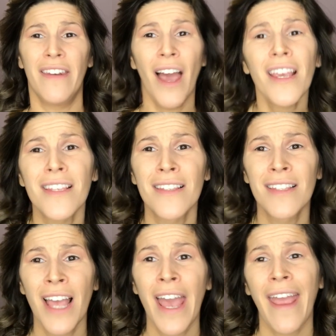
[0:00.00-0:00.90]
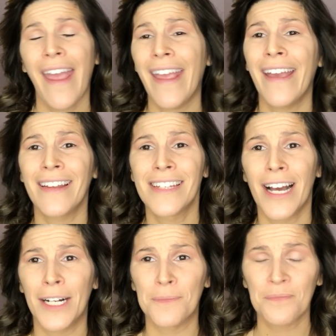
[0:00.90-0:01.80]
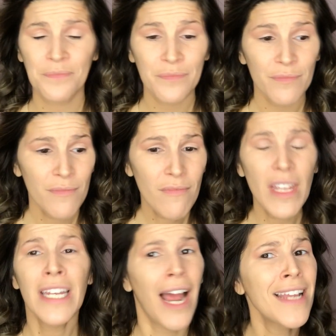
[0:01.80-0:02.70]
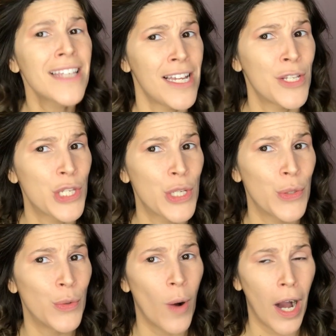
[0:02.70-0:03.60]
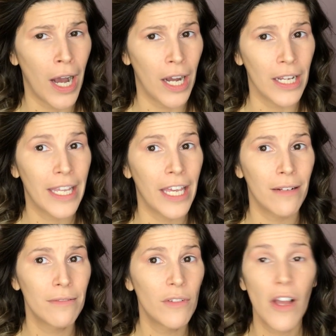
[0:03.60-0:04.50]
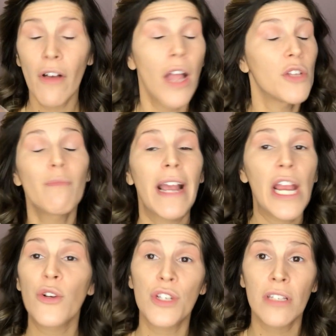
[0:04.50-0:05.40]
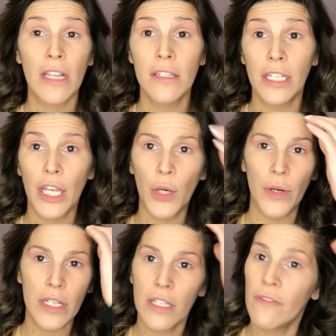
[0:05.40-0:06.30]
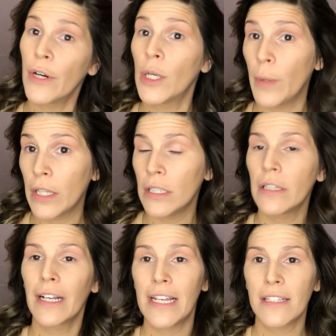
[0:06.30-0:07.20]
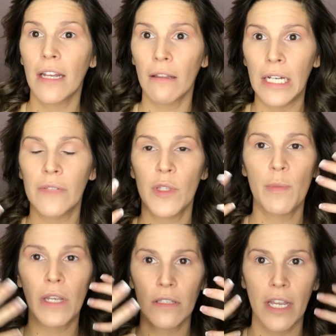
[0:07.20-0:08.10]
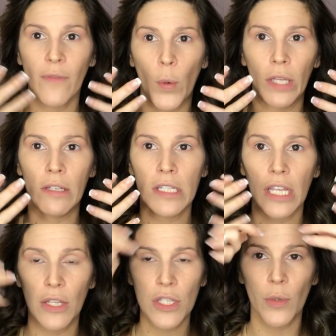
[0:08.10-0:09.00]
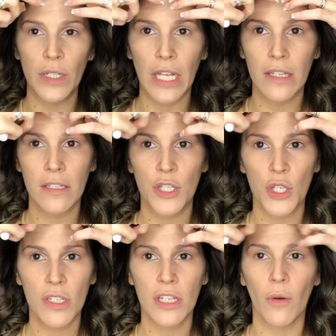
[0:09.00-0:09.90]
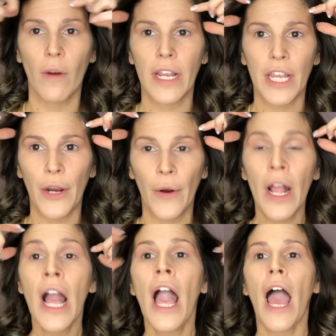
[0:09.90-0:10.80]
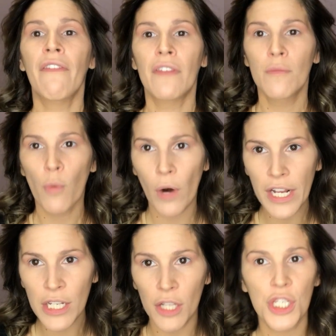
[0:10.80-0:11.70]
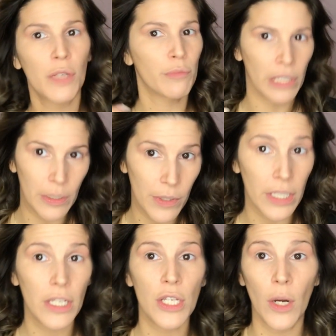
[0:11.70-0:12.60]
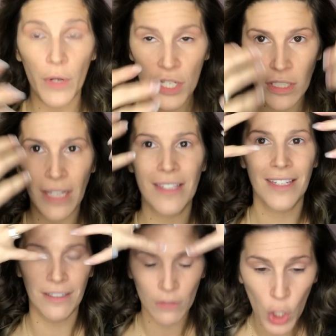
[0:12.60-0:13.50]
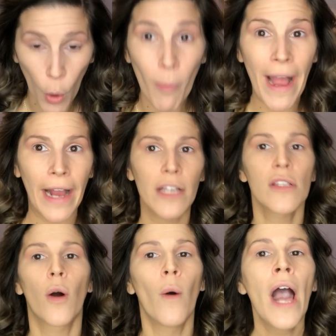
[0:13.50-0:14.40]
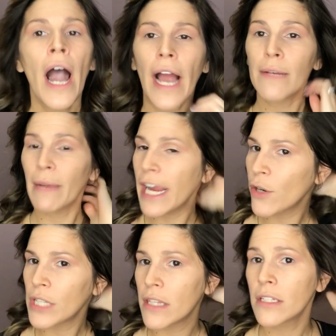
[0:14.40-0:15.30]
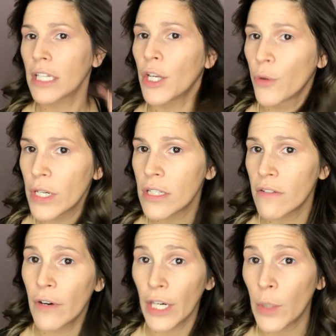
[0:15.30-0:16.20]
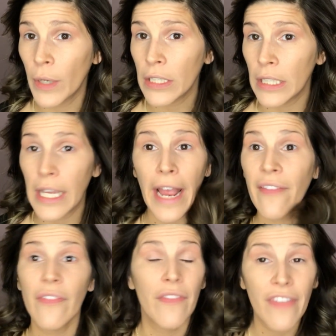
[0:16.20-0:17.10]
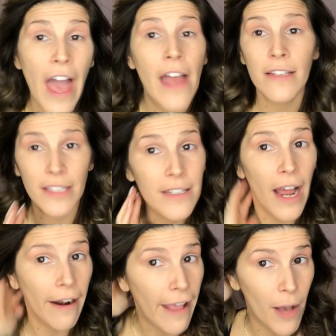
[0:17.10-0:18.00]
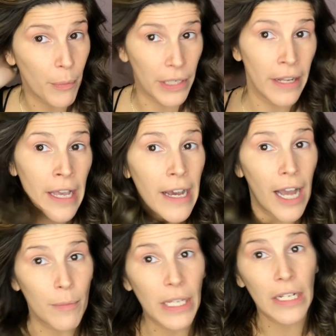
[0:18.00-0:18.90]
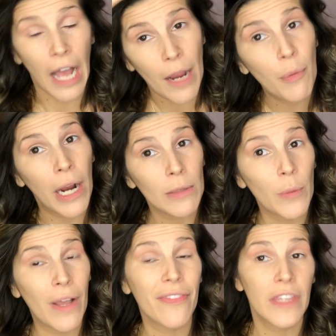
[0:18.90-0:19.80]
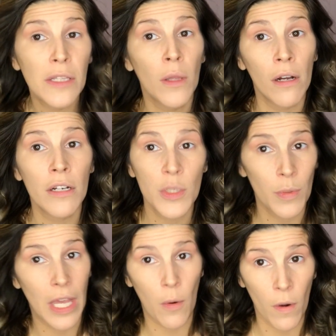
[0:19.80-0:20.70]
nice. And I tend to my hair just tends to get greasy very quickly, and like I said, a lot of it's because I have oily skin, so it tends to just sit right here, and then the more I touch it and play with it, you know, it just tends to go back, so my hair tends to get greasy very quickly, and that did not happen. I mean, I probably went the longest without